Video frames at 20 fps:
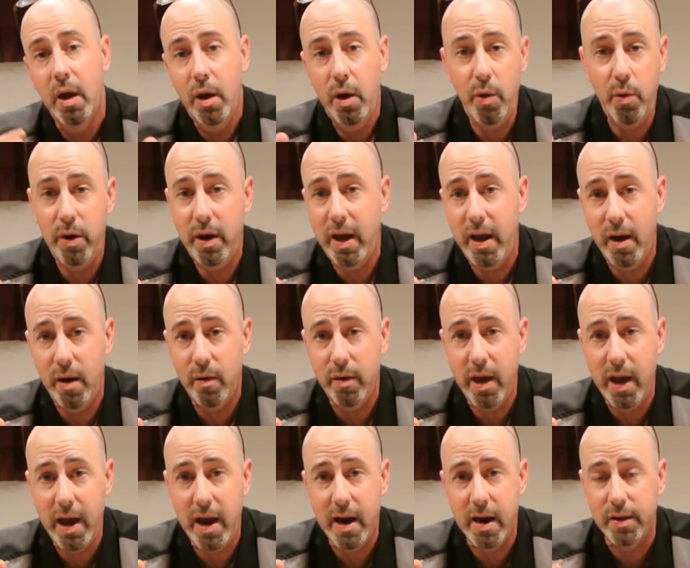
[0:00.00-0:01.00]
Who the hell
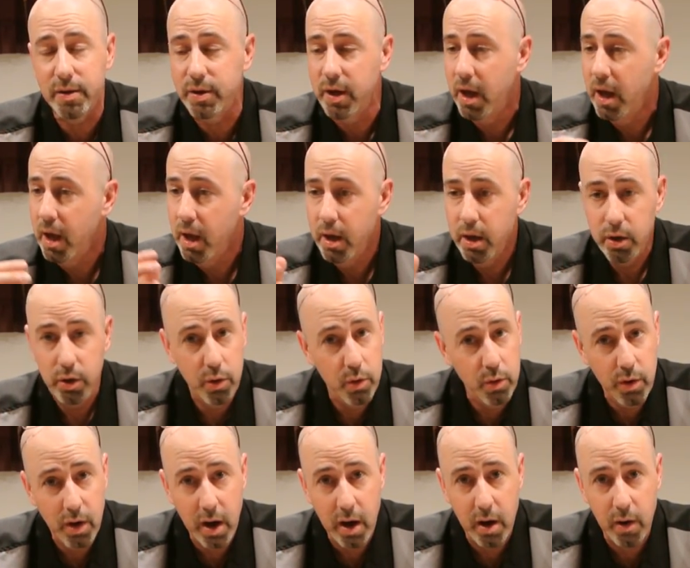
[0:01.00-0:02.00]
cares?
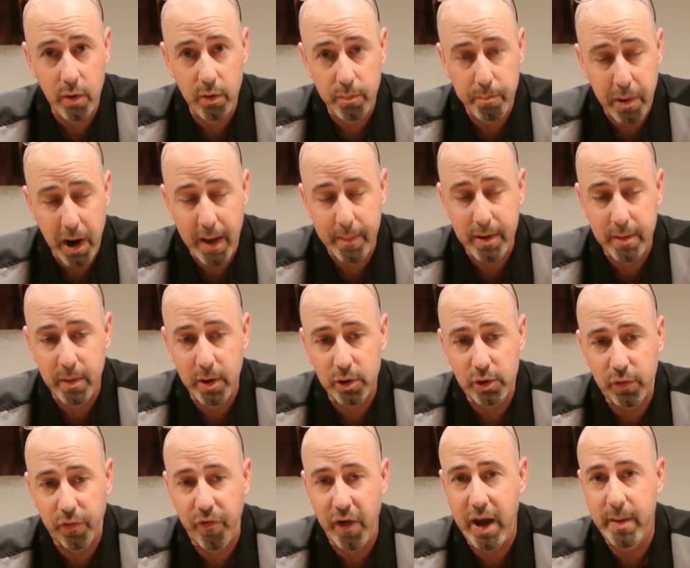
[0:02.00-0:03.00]
You know, probably the
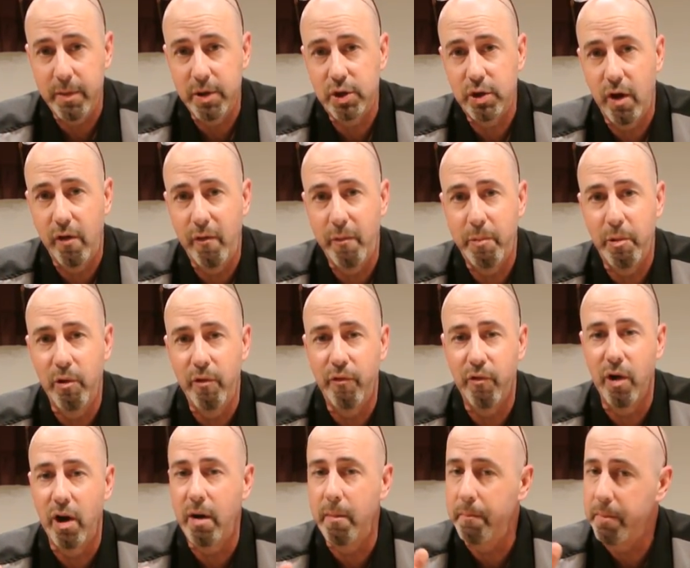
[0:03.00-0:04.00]
most famous overproof
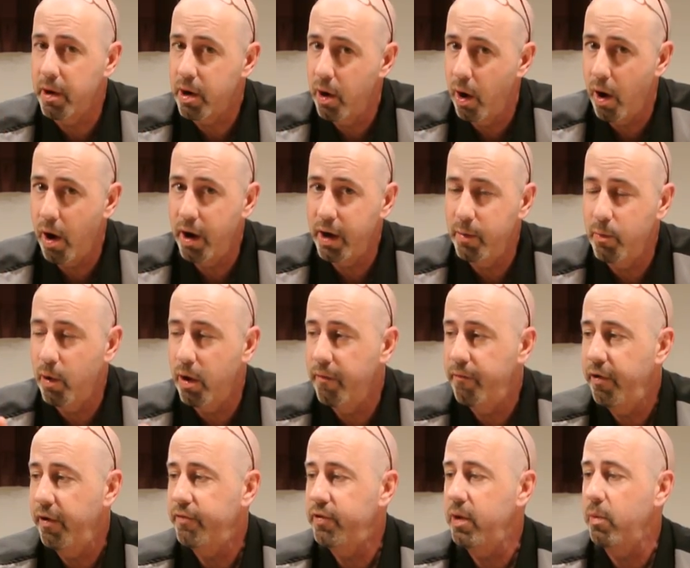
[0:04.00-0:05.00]
rum, Bacardi
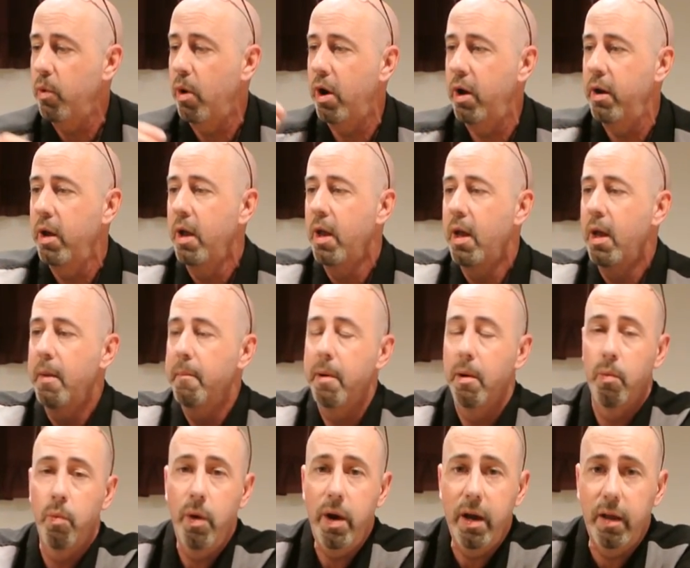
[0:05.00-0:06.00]
151,
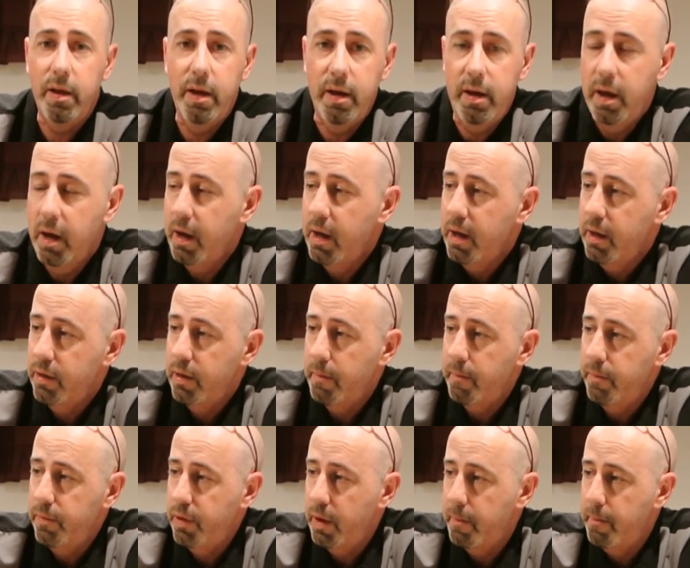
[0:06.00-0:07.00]
but really
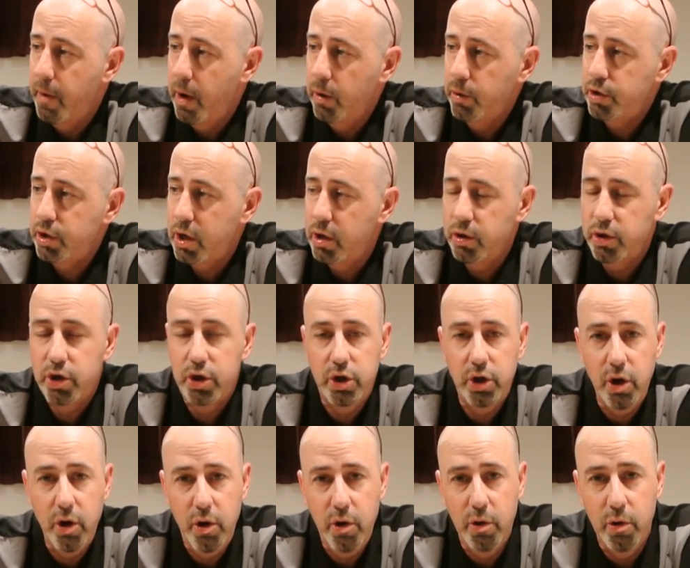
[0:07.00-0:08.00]
the most
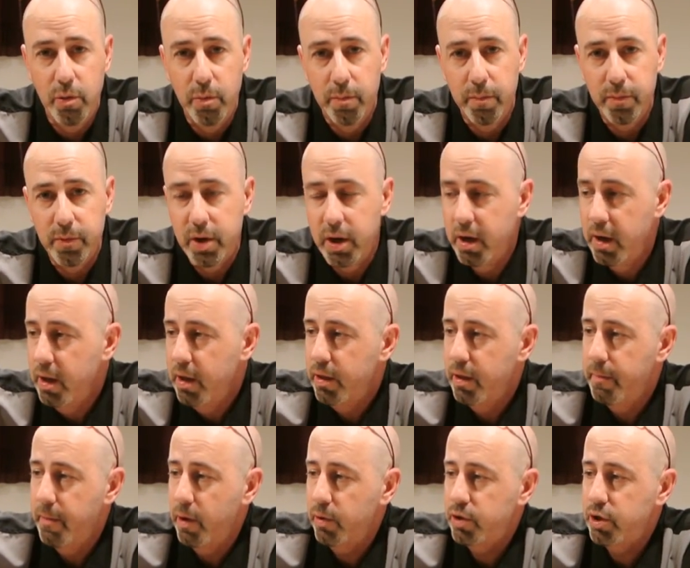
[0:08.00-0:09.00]
consumed
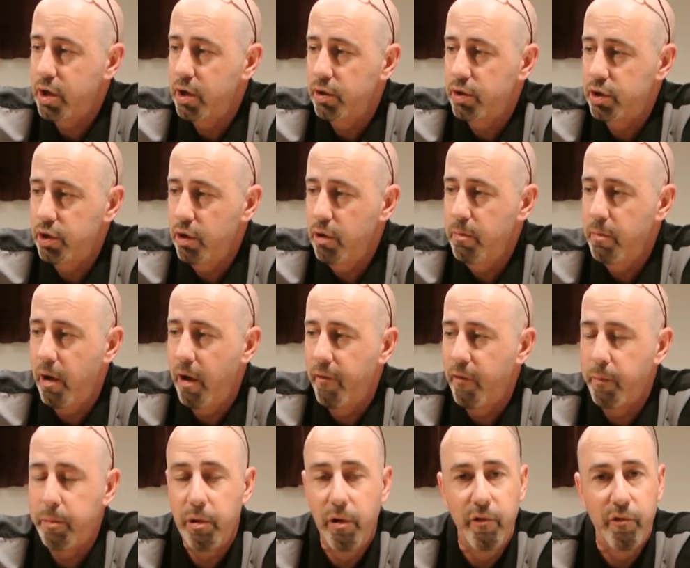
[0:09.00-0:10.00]

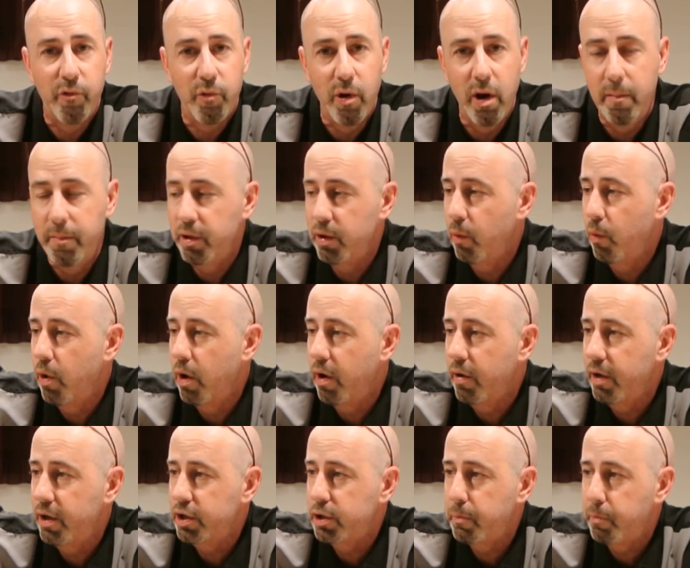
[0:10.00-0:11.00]
overproof rum in the
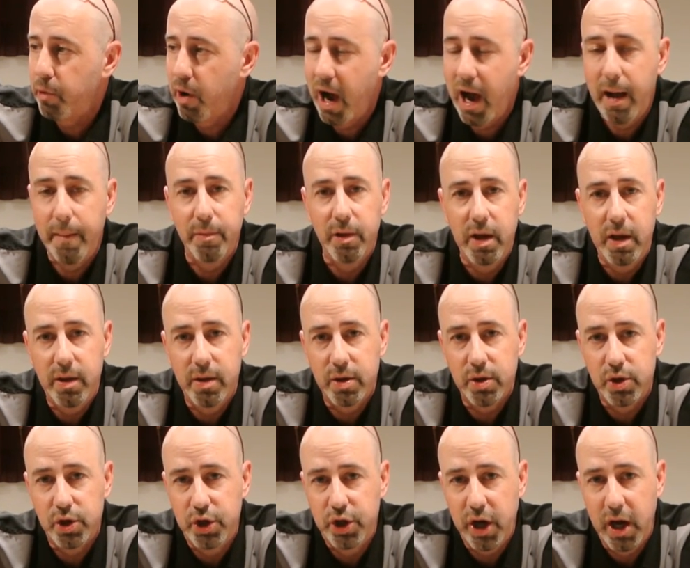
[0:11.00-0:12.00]
world is probably
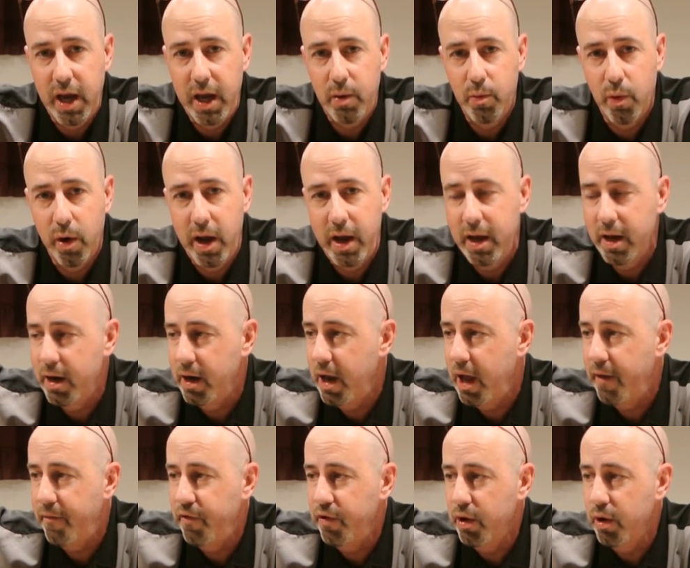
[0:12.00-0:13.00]
this Wray
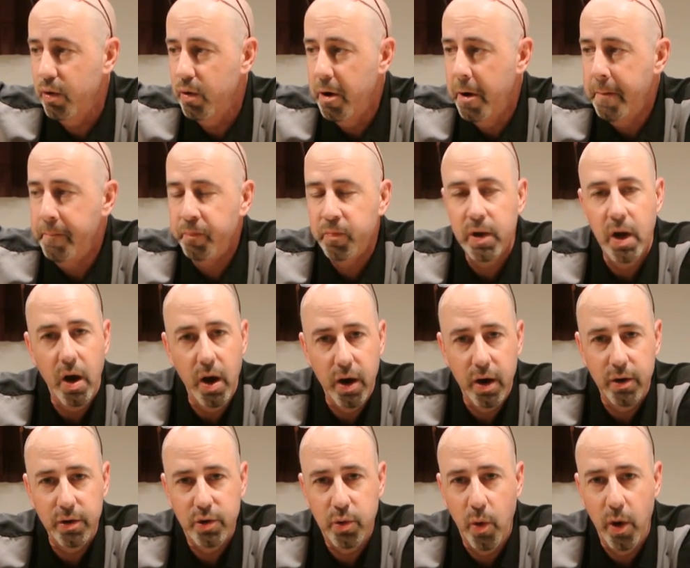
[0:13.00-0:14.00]
Nephew
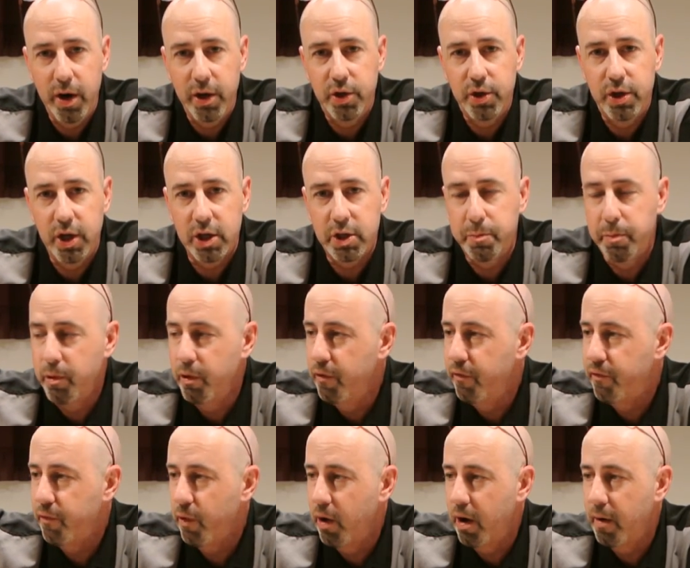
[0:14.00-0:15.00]
126
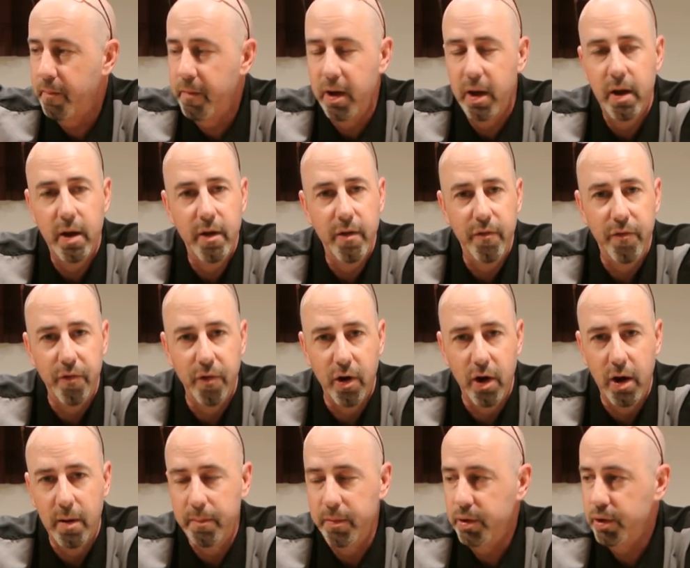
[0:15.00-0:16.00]
proof rum
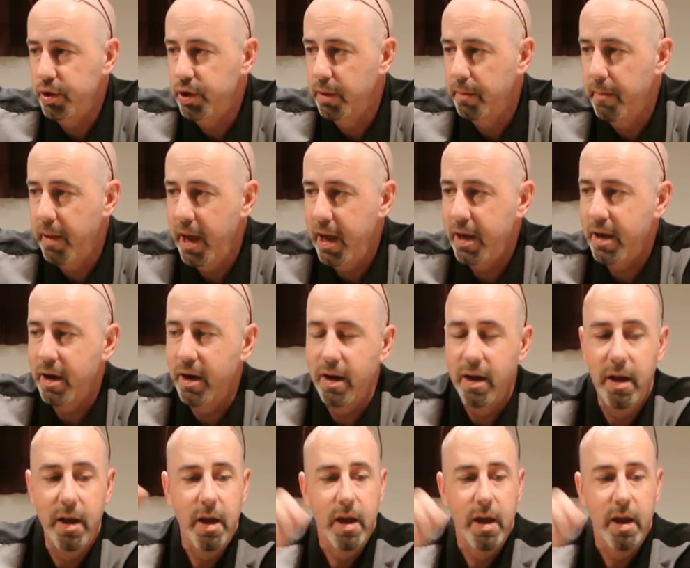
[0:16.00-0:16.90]
from Jamaica.